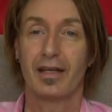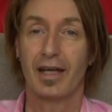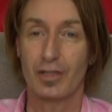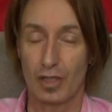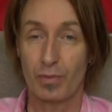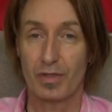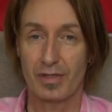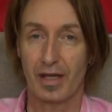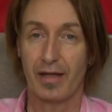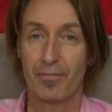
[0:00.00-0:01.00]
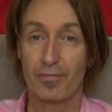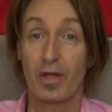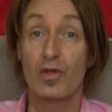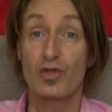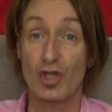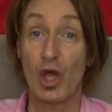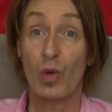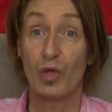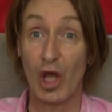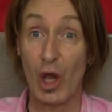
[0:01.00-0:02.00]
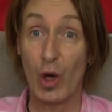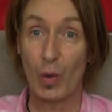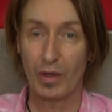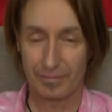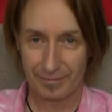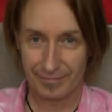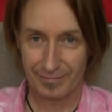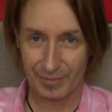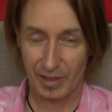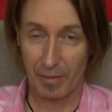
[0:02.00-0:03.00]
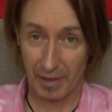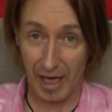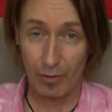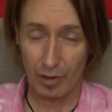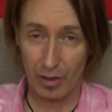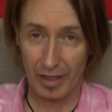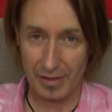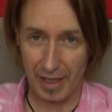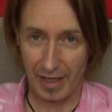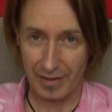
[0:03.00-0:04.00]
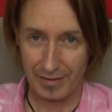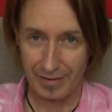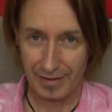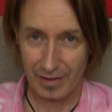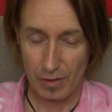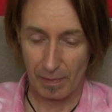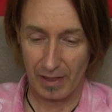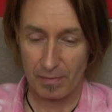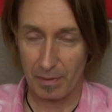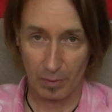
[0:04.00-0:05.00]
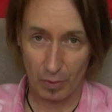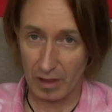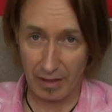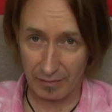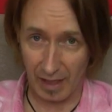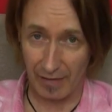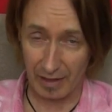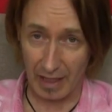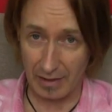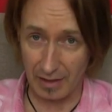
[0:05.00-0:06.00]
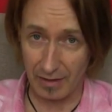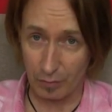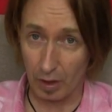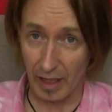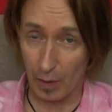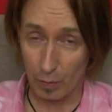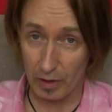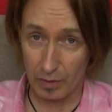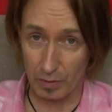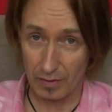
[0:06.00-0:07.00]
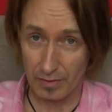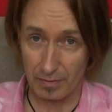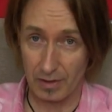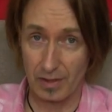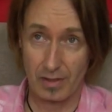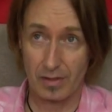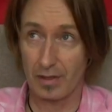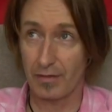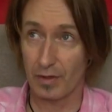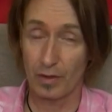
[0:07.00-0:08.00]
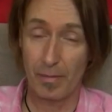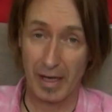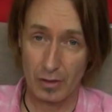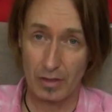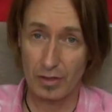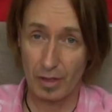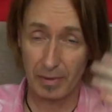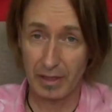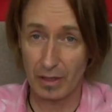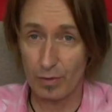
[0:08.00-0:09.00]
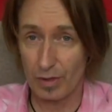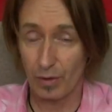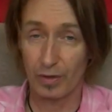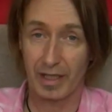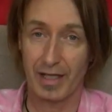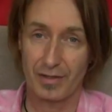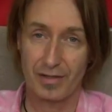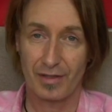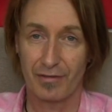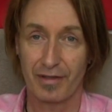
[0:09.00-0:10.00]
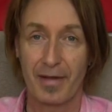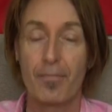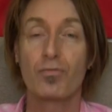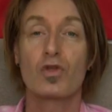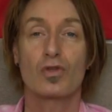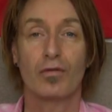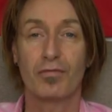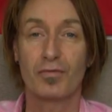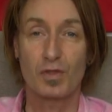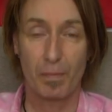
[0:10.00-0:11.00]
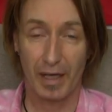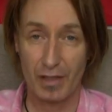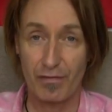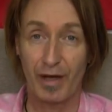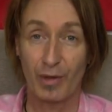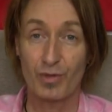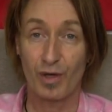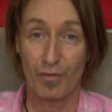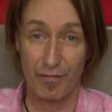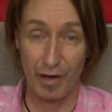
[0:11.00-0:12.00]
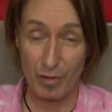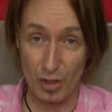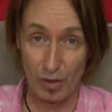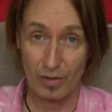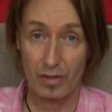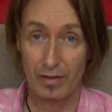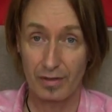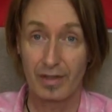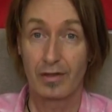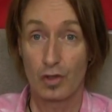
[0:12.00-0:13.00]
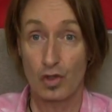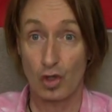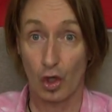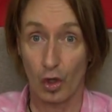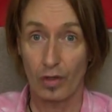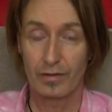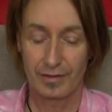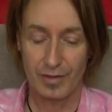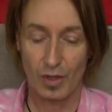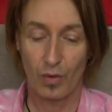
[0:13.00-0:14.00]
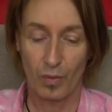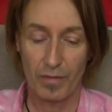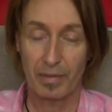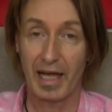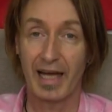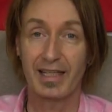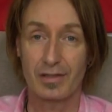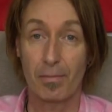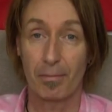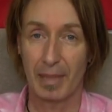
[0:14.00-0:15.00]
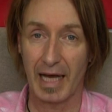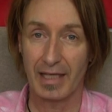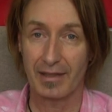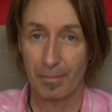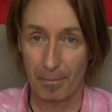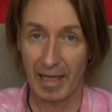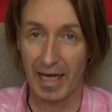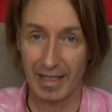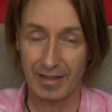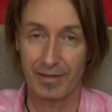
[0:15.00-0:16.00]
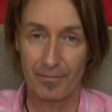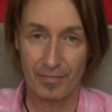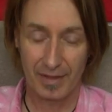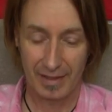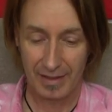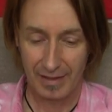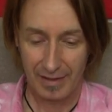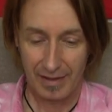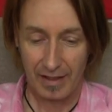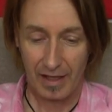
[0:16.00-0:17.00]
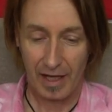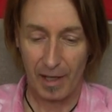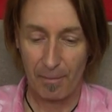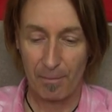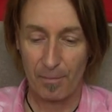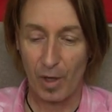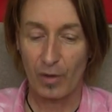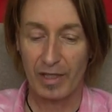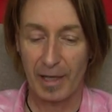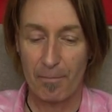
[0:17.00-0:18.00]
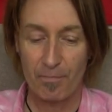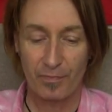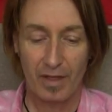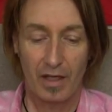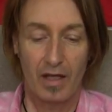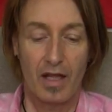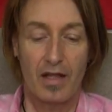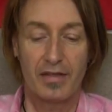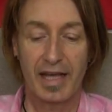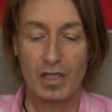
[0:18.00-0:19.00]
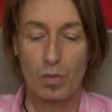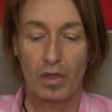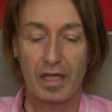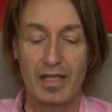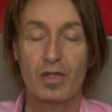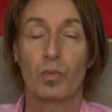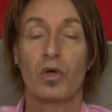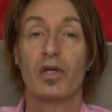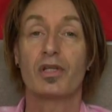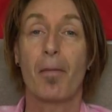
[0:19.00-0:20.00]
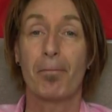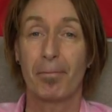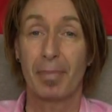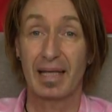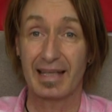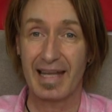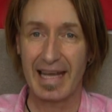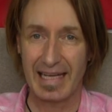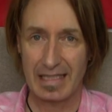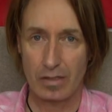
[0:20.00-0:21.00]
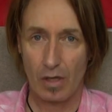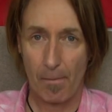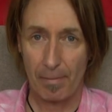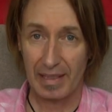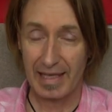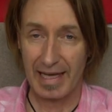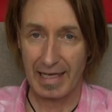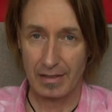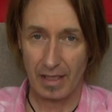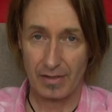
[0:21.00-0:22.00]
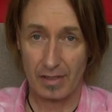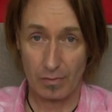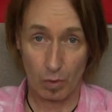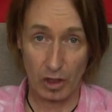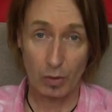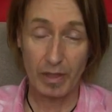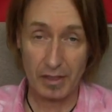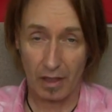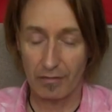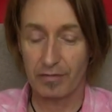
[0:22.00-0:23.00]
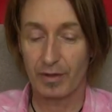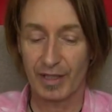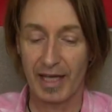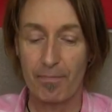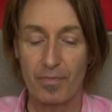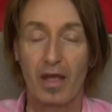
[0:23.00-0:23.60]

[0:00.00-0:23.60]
And she would say solo. Okay, I mean, how long is that? Spanish people wouldn't even have an idea of what that word was because it's, they're imagining W's and all kinds of stuff. So Spanish vowels are very short. Solo. So with plan, it's plan, plan. Yeah? Okay, next one is the word plate, plate, as in what you eat off, okay?